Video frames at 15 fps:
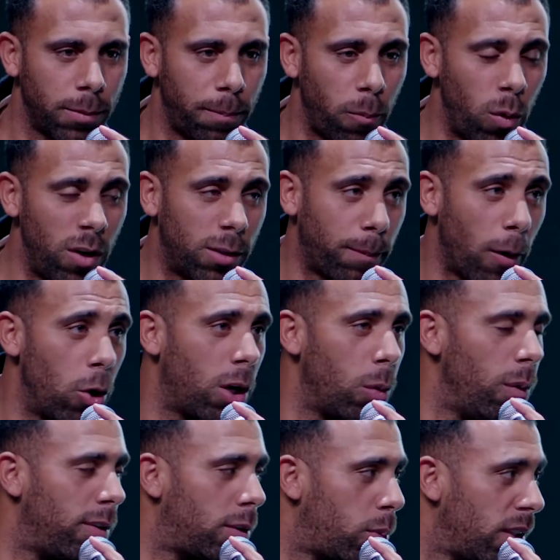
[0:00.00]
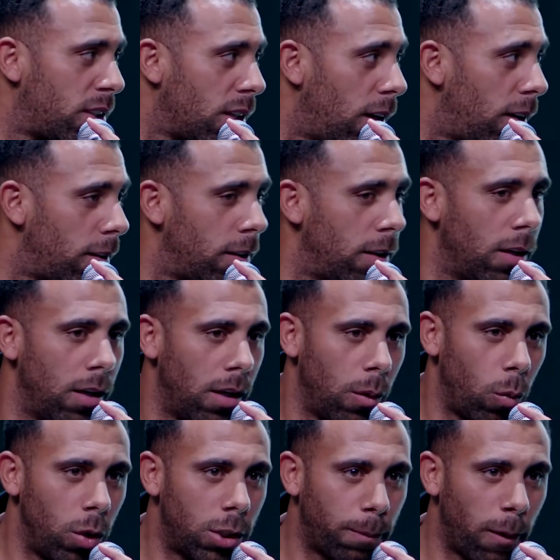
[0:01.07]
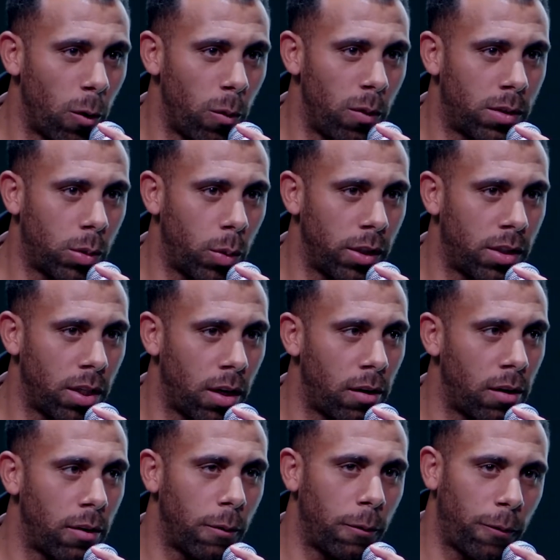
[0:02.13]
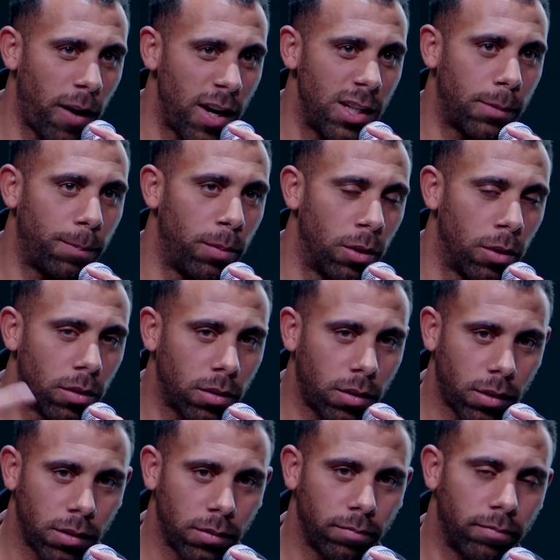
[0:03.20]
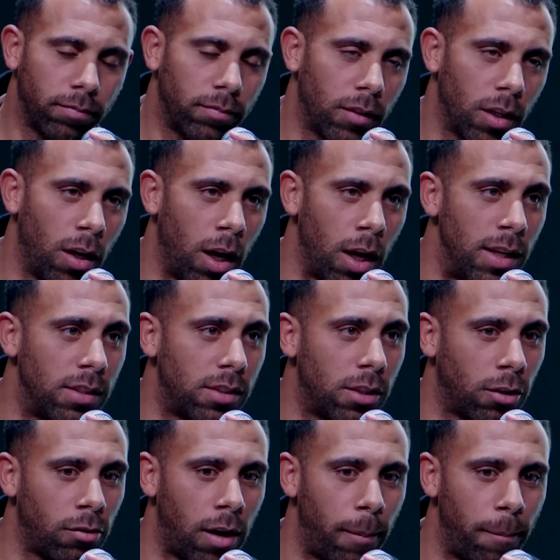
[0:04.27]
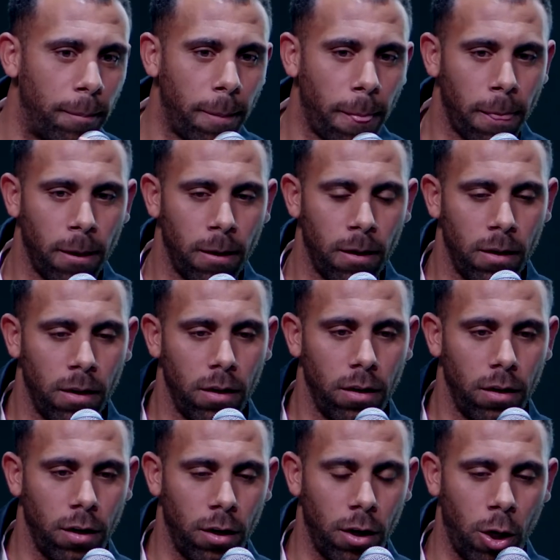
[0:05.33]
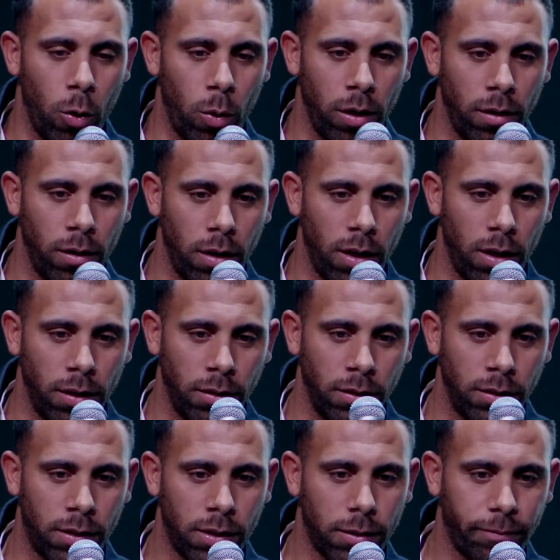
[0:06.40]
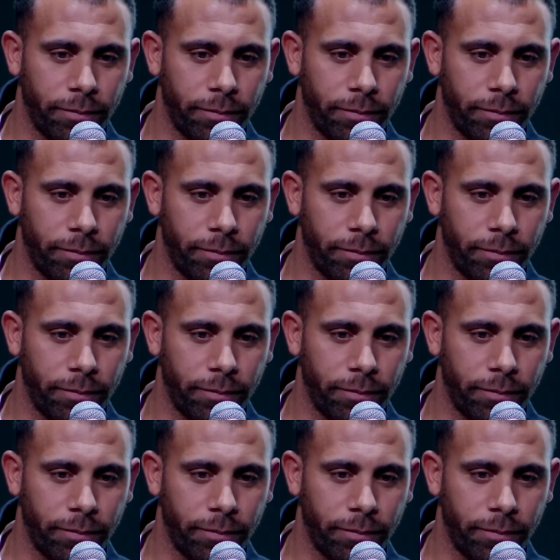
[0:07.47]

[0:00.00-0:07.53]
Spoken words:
we've spoken with Twitter. We spoke with Twitter, Facebook, Instagram, you know, and